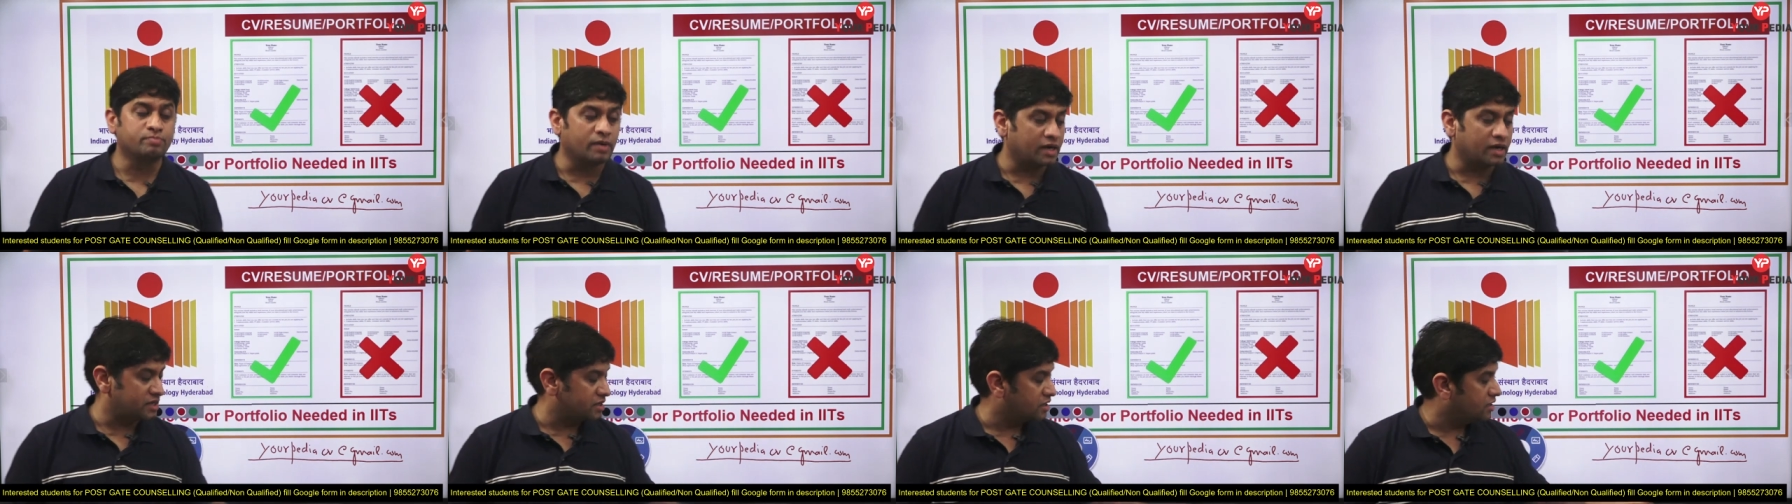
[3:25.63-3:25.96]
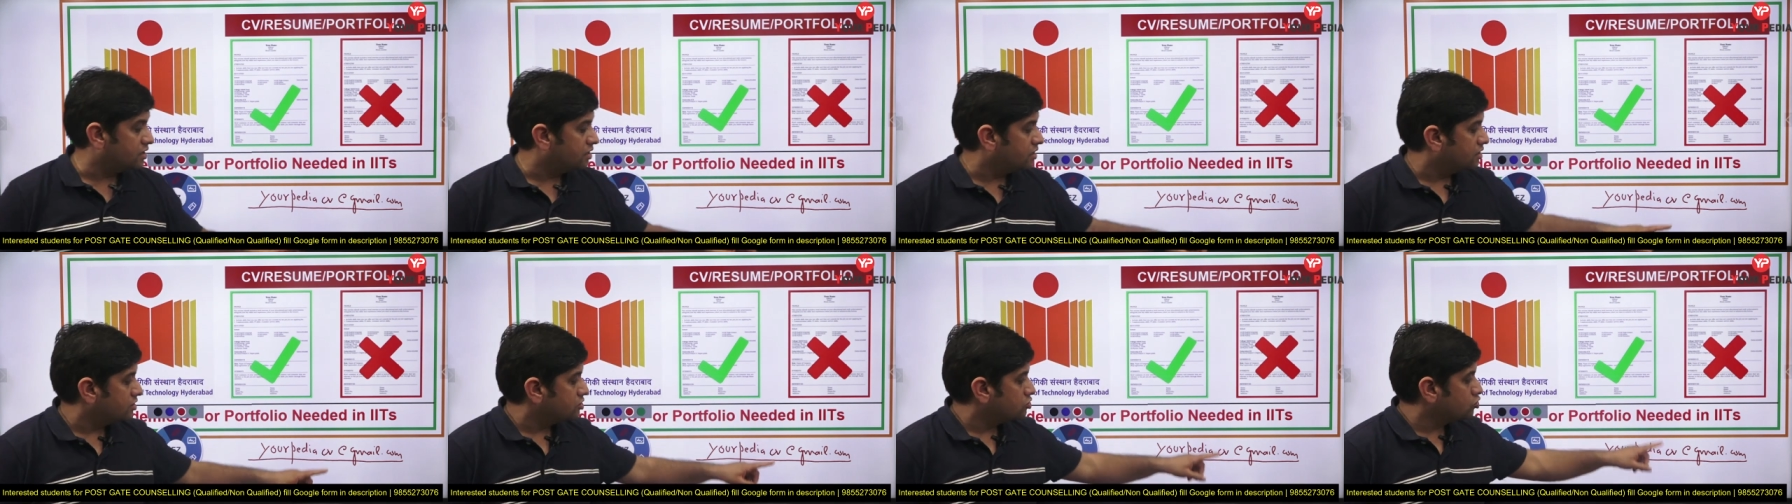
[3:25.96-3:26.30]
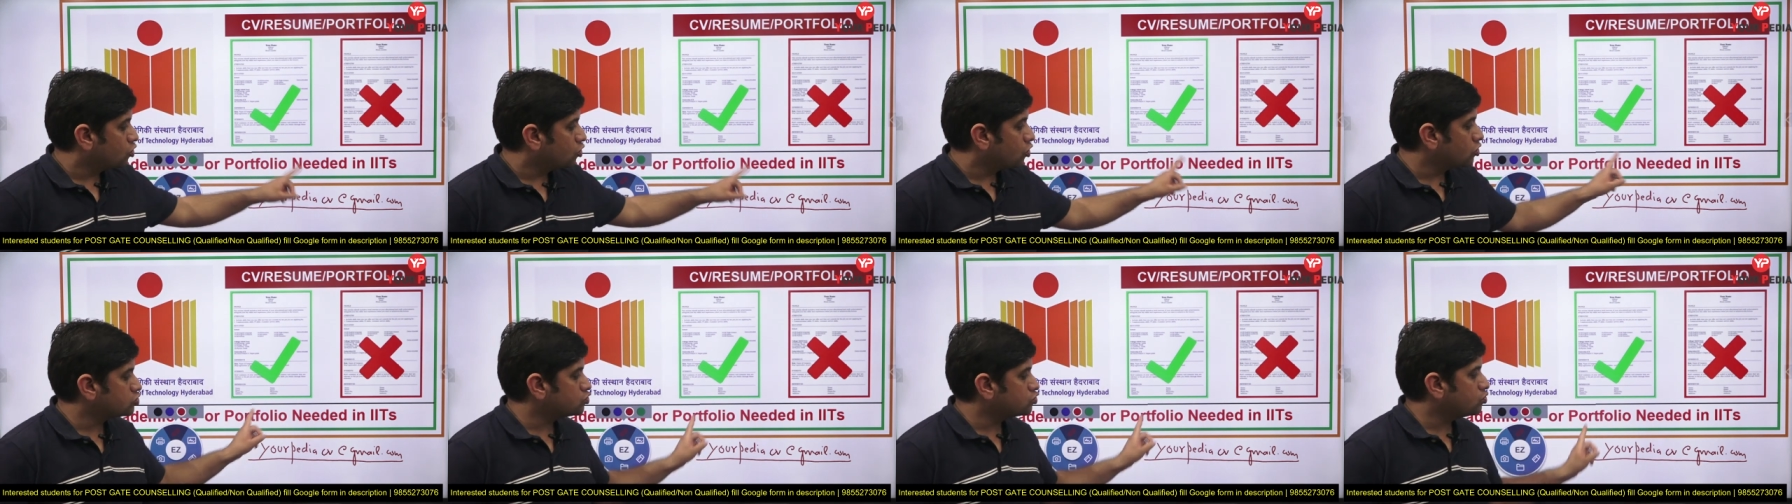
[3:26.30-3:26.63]
but
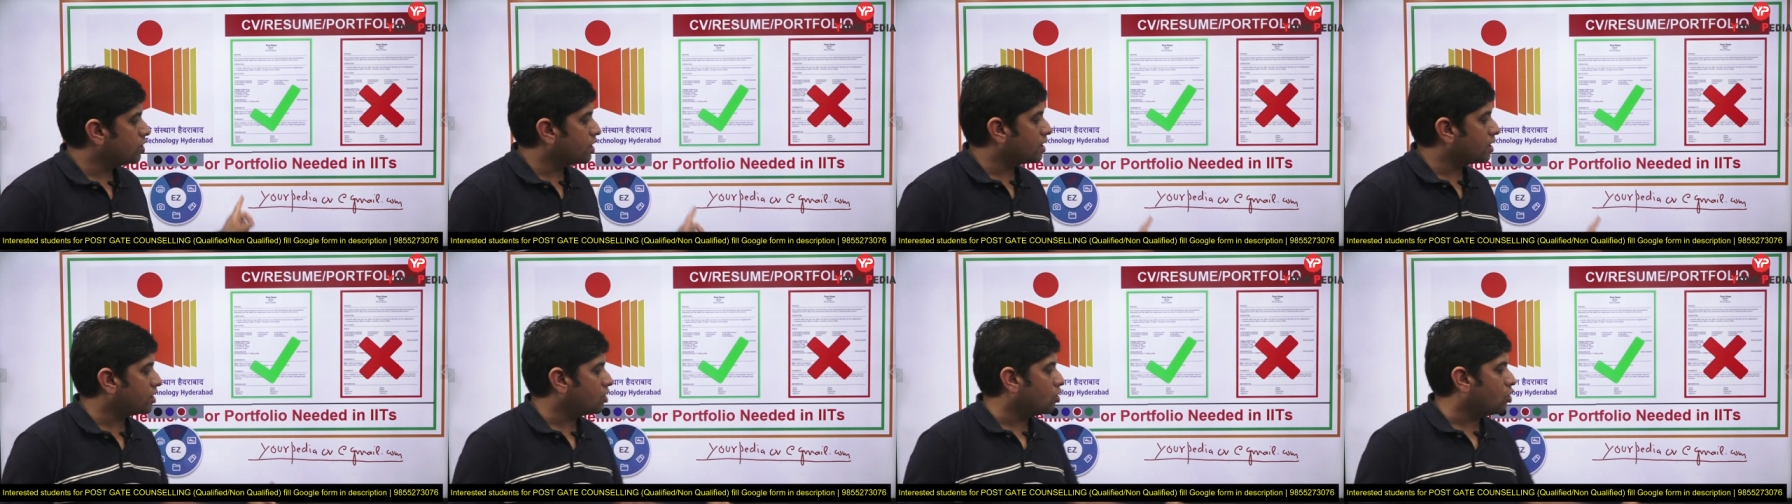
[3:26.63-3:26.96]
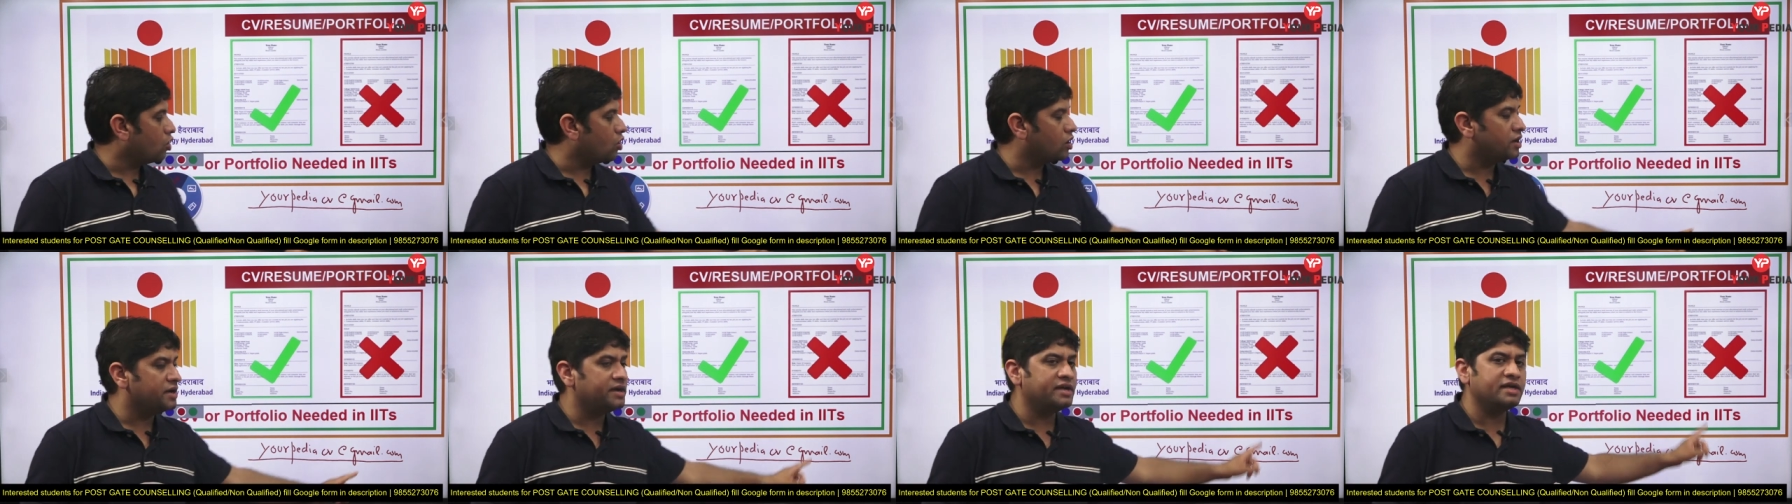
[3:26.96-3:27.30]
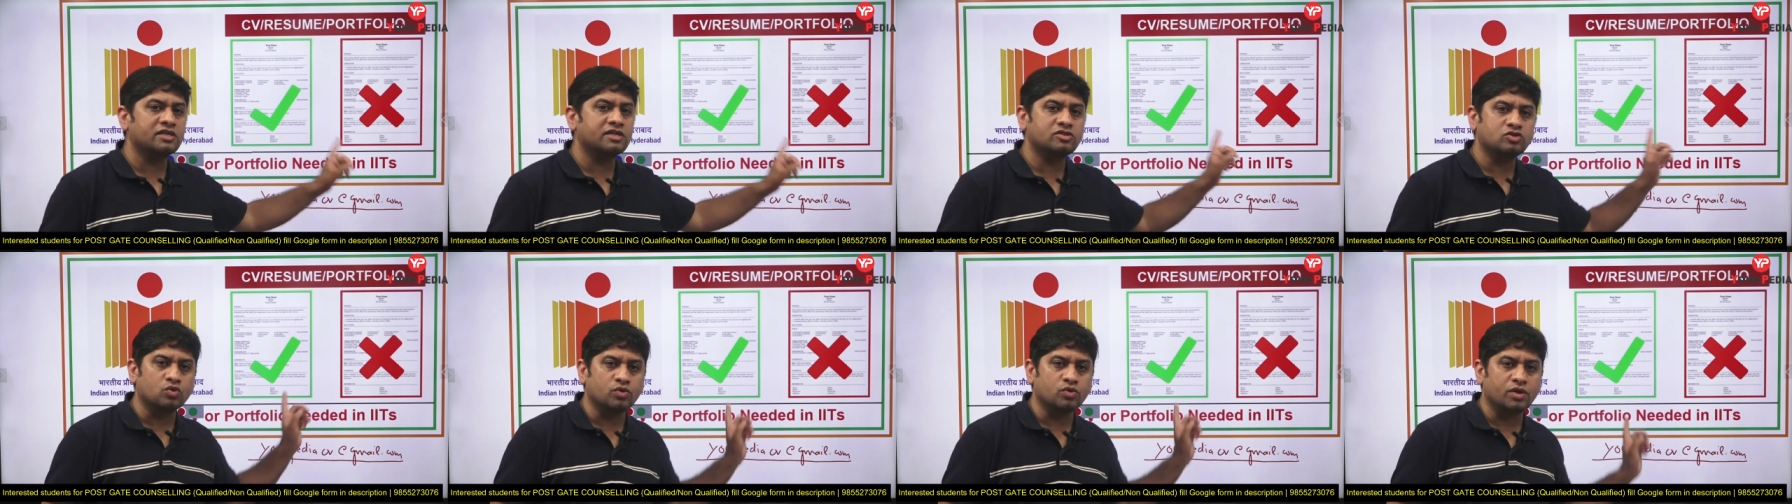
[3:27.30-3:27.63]
those who are already
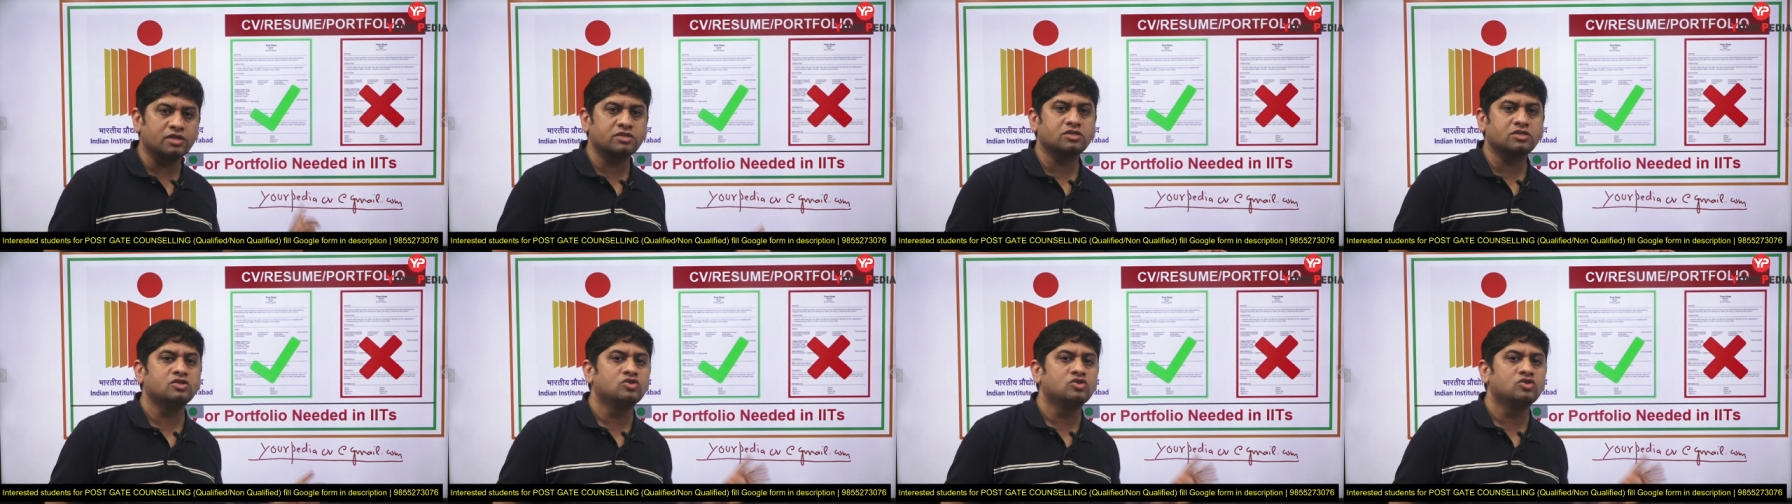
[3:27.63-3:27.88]
students